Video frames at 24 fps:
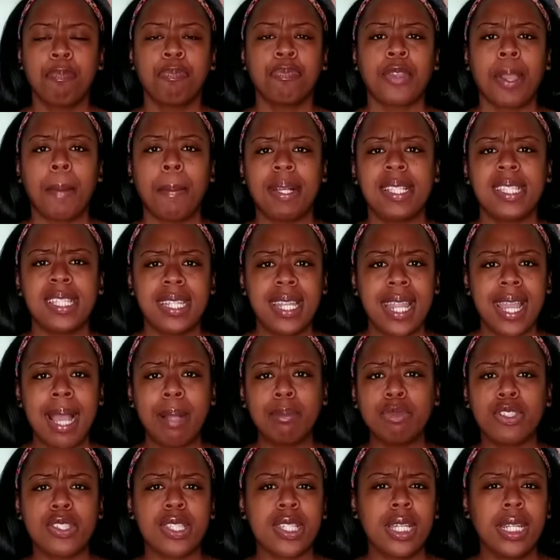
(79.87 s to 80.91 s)
But today I'm
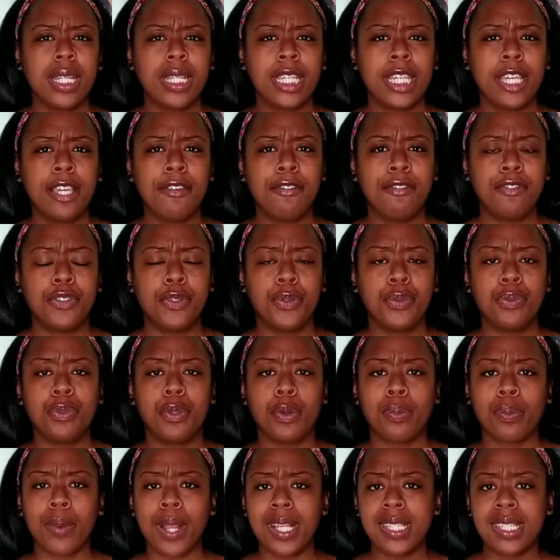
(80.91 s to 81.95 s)
just going to give you the
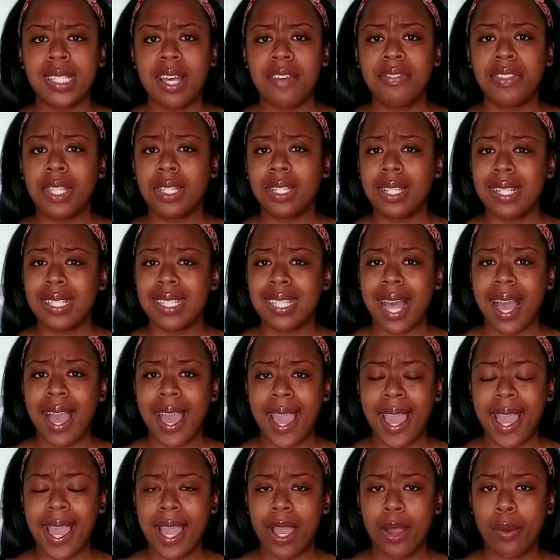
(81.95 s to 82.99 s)
rest of the list I
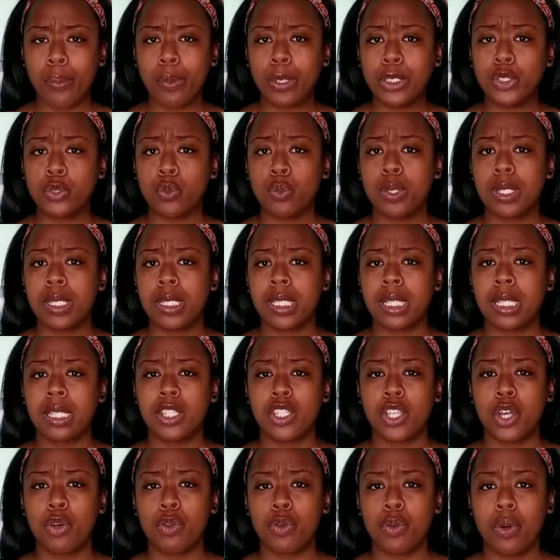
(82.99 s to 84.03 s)
have, which was a
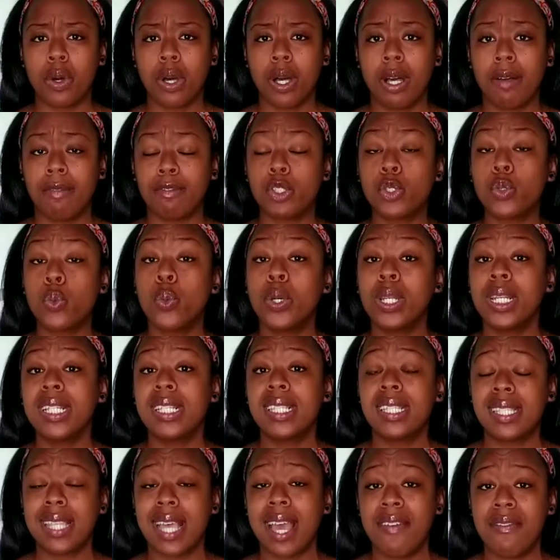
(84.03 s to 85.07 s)
total of
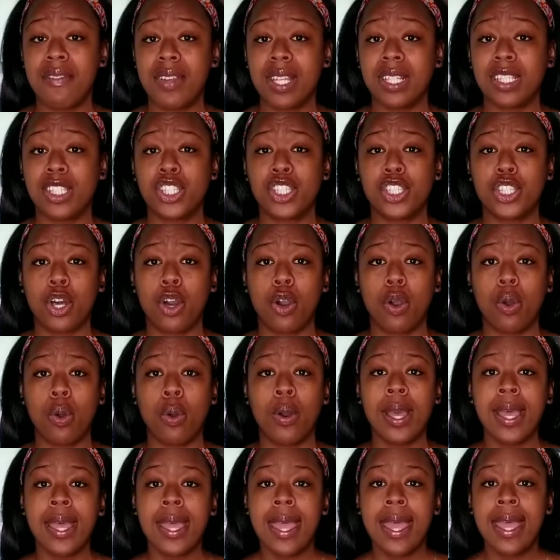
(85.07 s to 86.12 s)
27. So
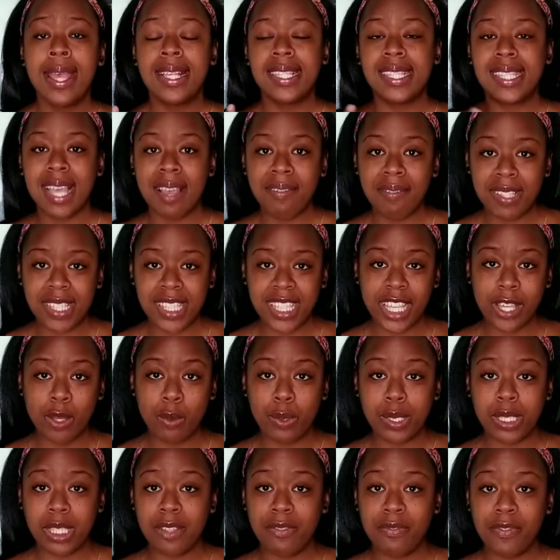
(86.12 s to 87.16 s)
17
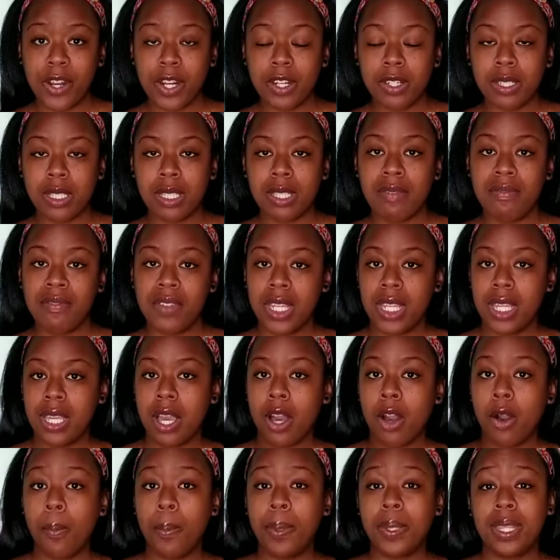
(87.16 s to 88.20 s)
was the first
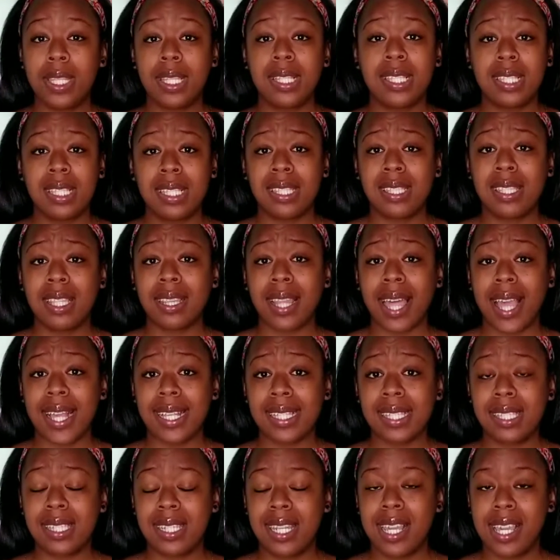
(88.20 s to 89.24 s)
video, but this is the
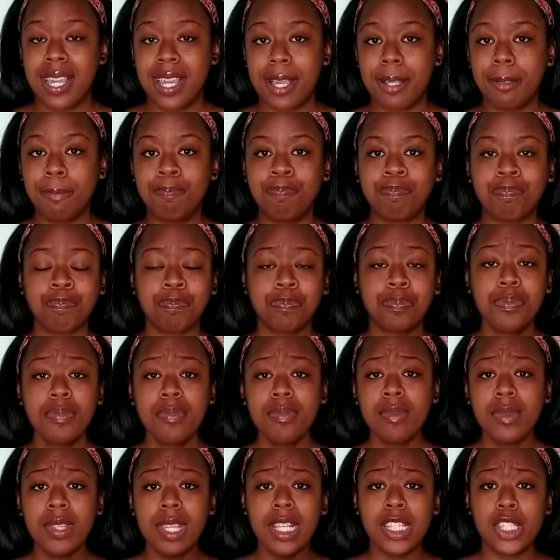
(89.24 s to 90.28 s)
last 10.
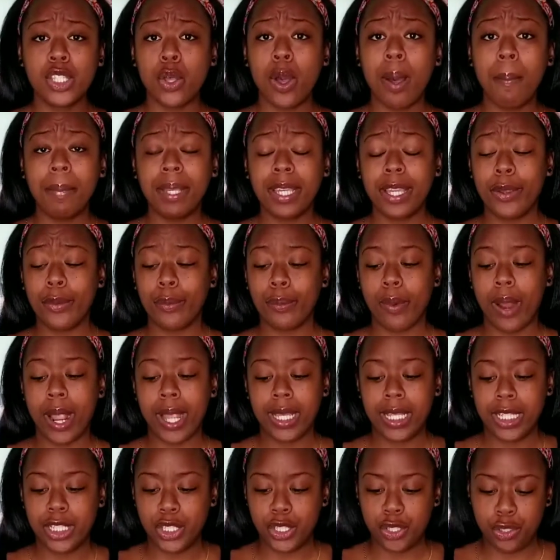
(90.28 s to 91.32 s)
So I'm going to get right
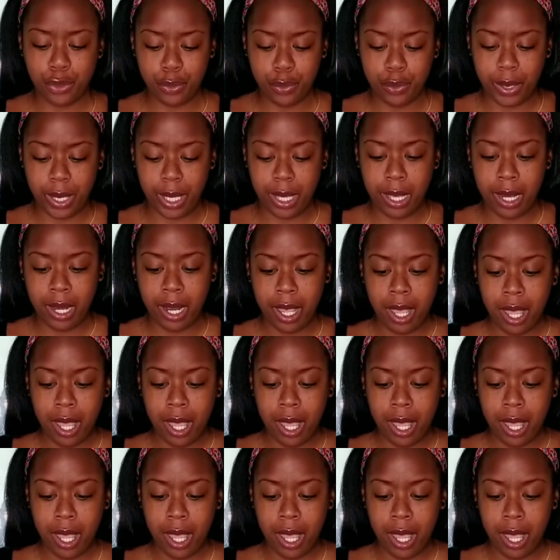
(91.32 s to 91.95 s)
into it.